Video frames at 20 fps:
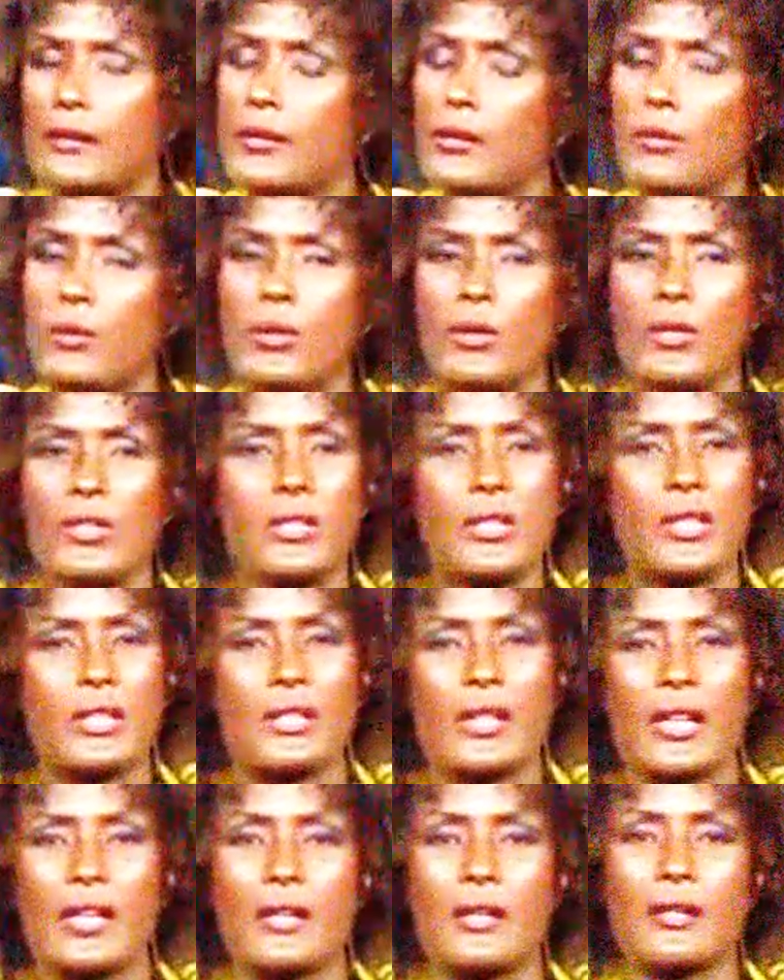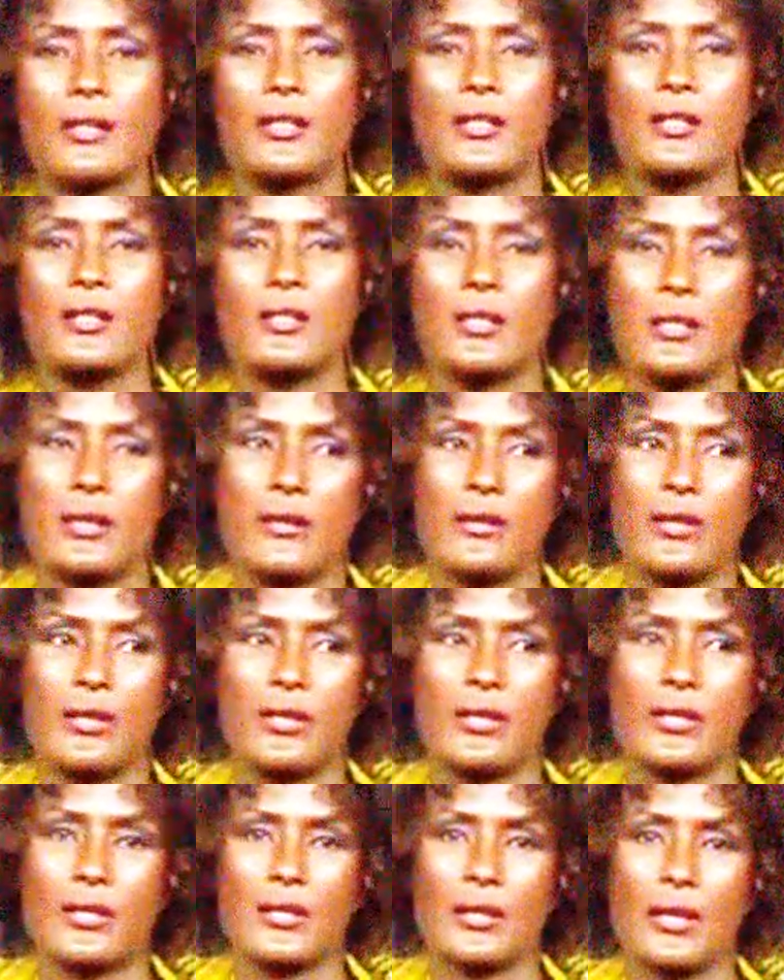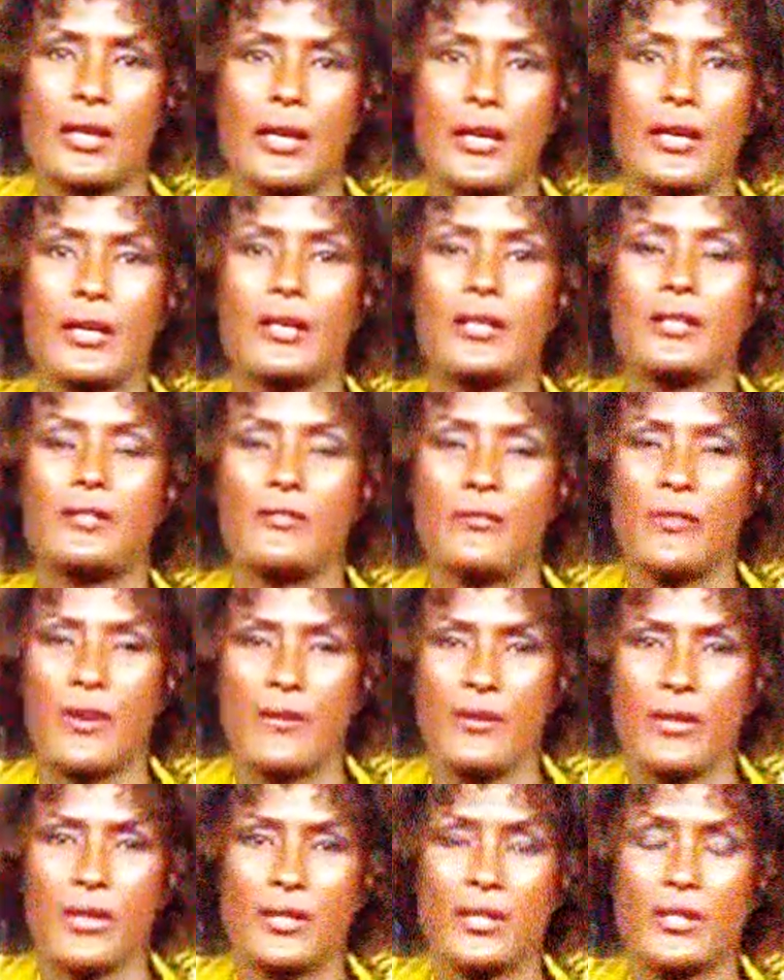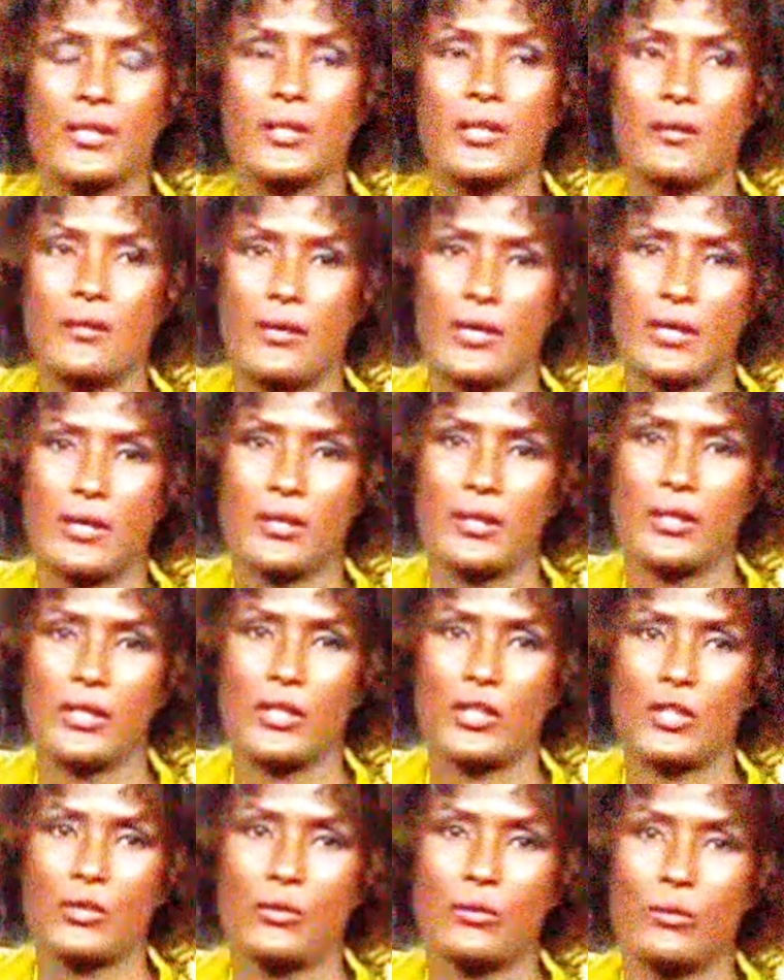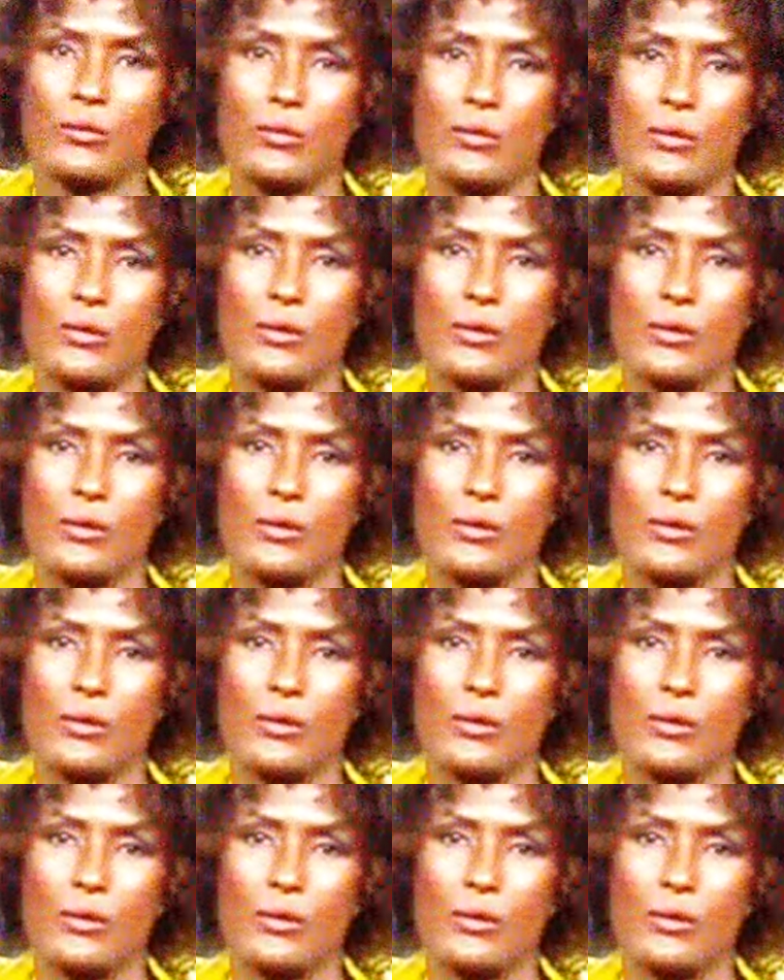the world is not taking it serious, and it is very serious issue.